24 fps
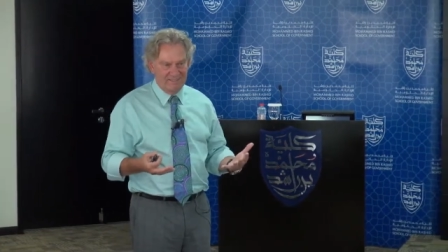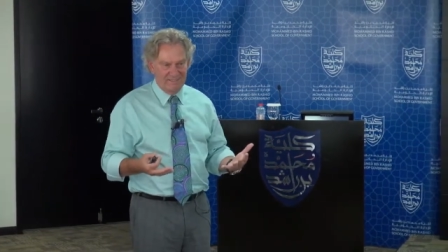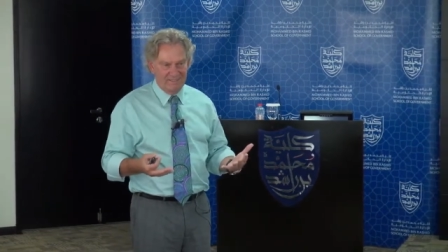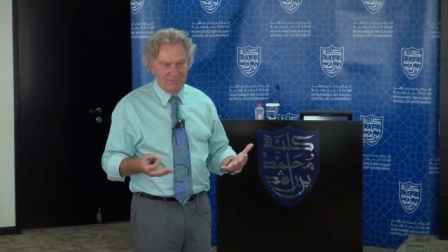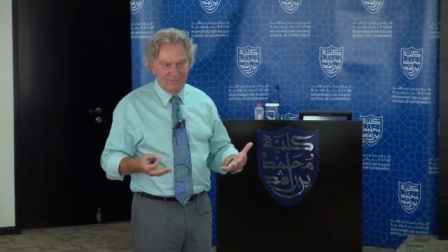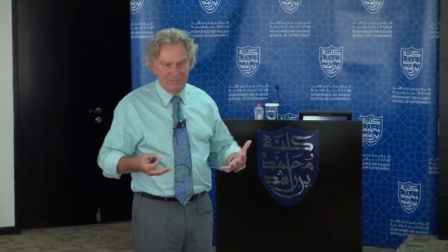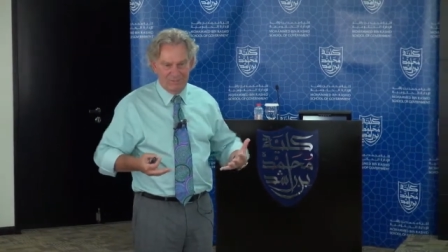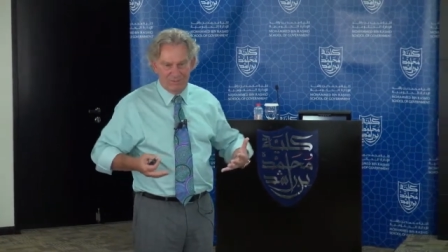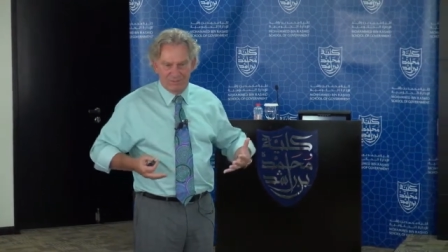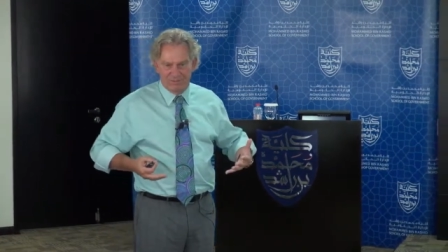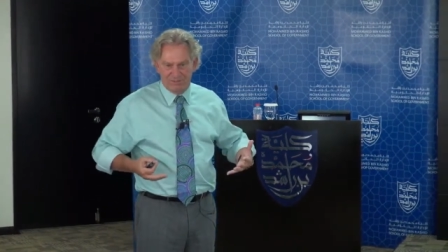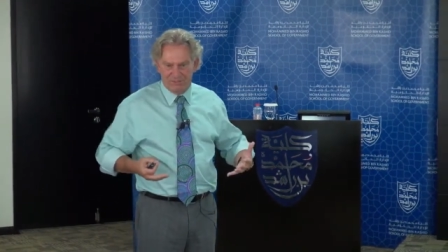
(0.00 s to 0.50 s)

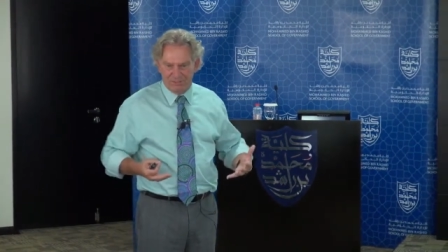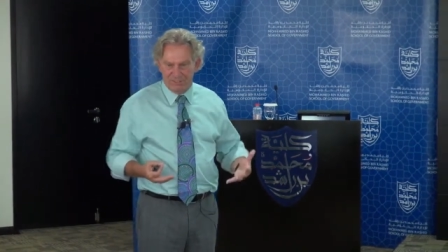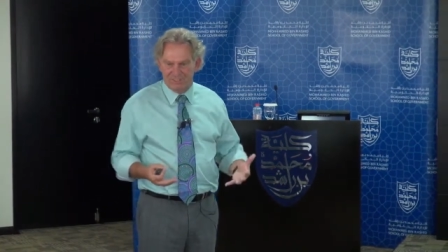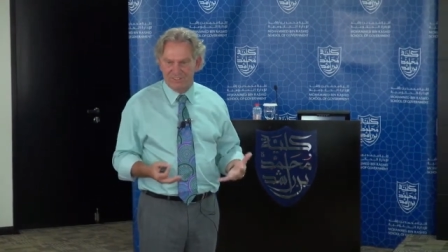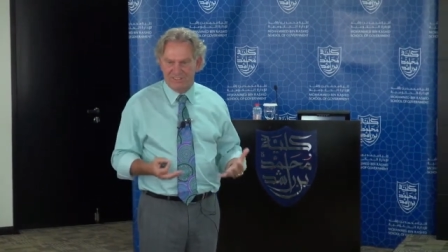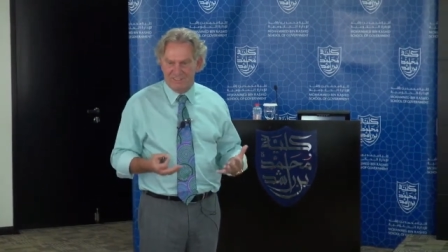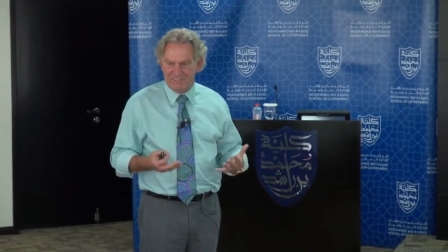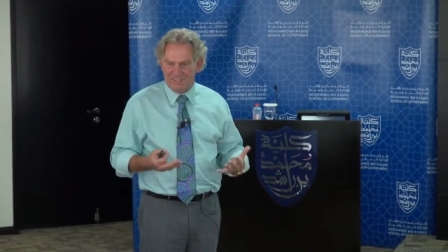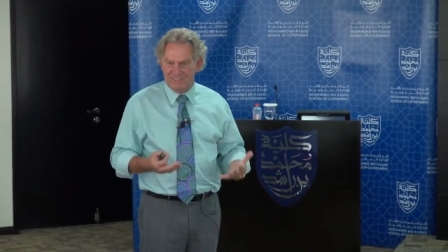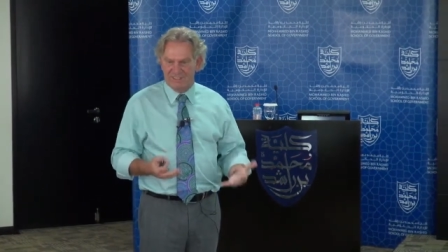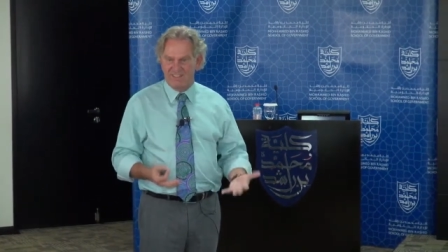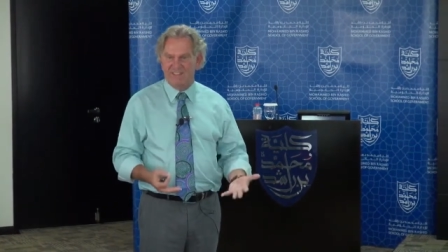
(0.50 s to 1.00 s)
What, what
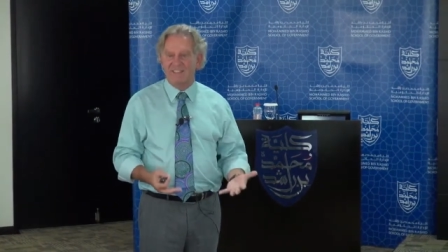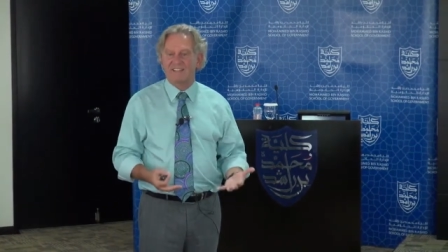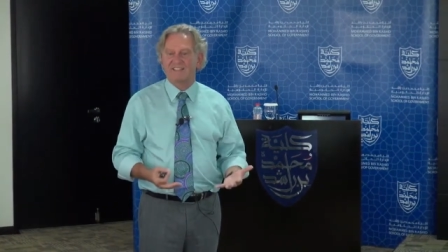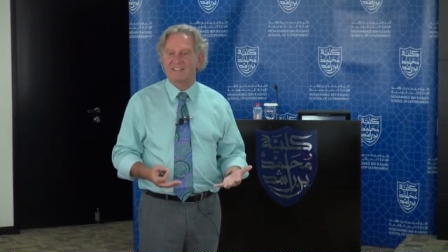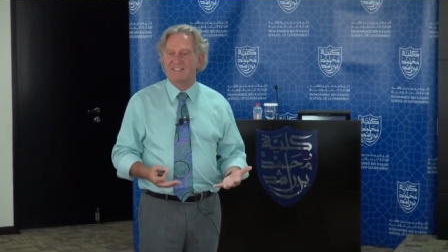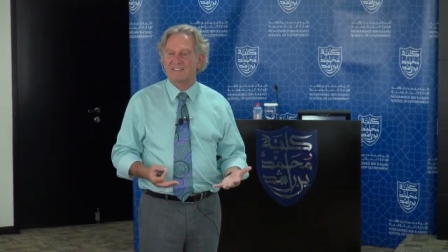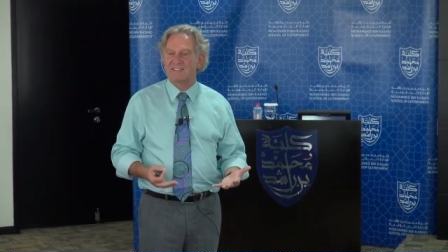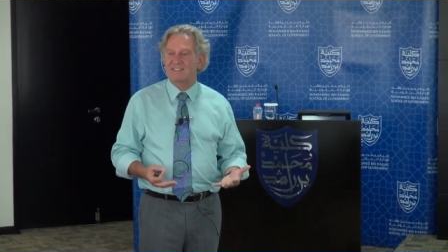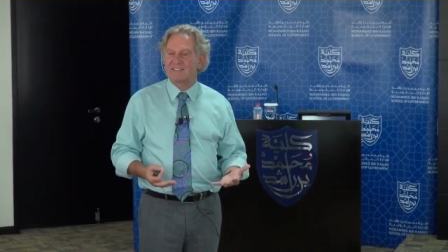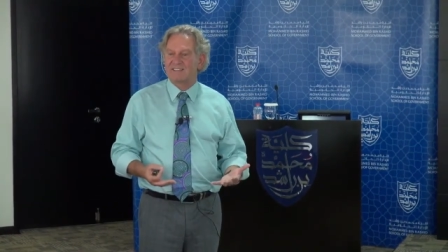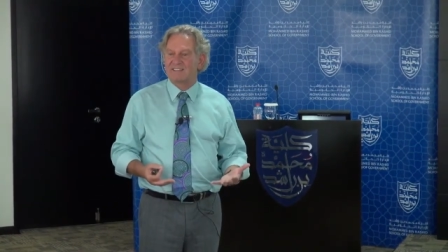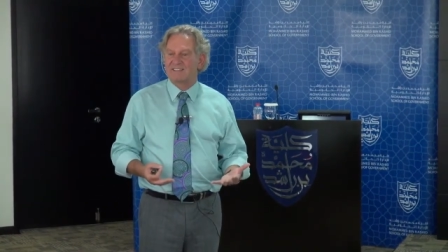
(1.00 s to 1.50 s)
does it
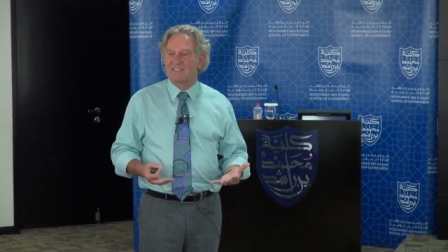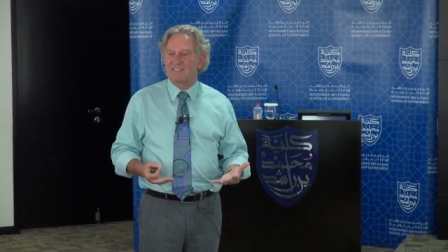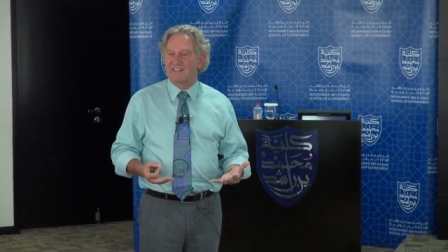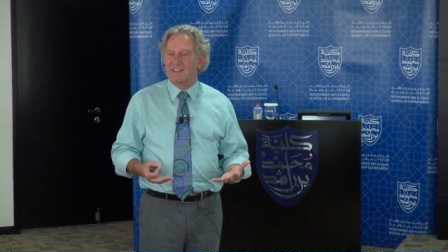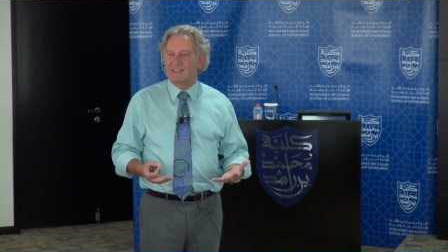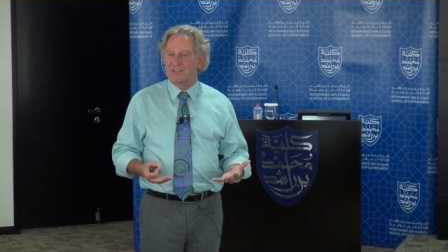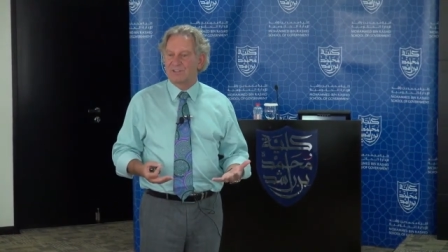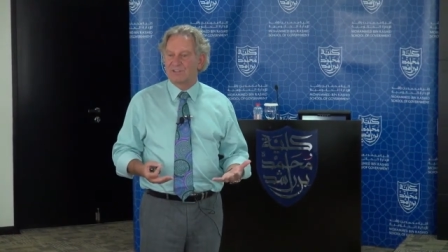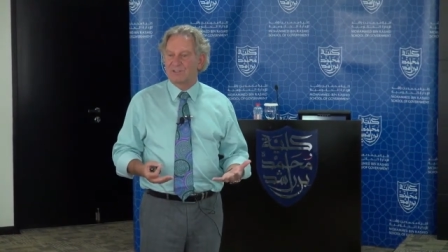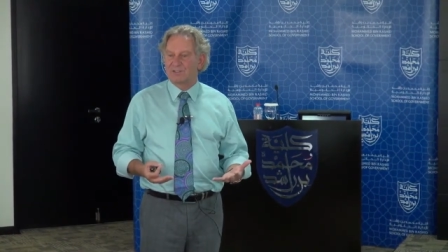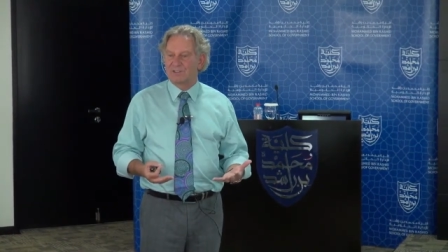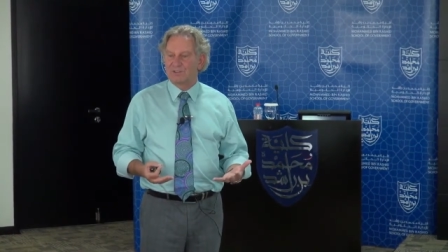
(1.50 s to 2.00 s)
take
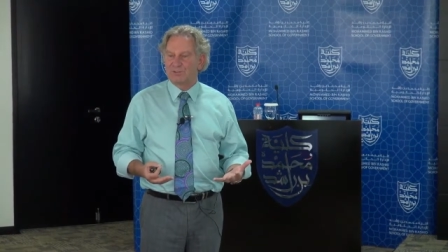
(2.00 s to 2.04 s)
to,